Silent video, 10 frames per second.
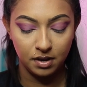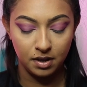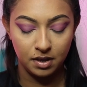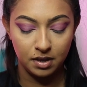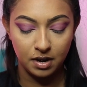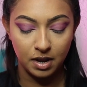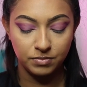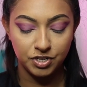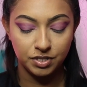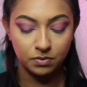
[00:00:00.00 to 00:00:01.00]
And
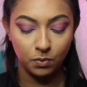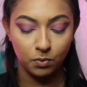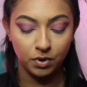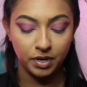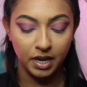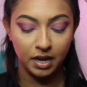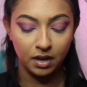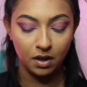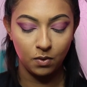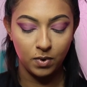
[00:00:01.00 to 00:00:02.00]
I'm just
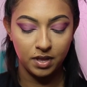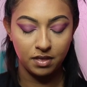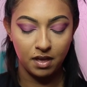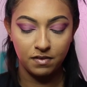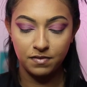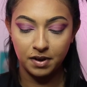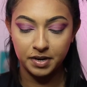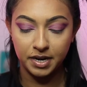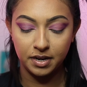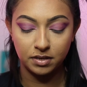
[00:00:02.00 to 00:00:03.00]
working with a
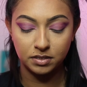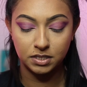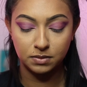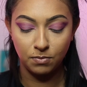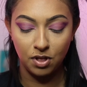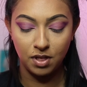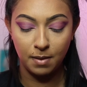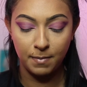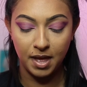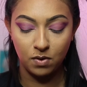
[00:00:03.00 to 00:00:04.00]
very small
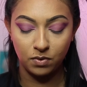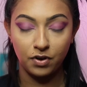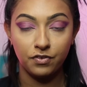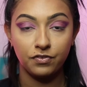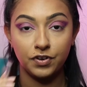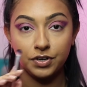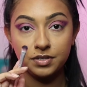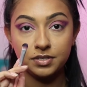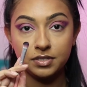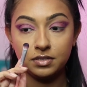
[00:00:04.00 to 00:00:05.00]
amount
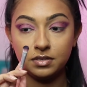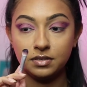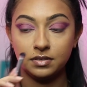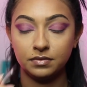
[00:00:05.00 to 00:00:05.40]
first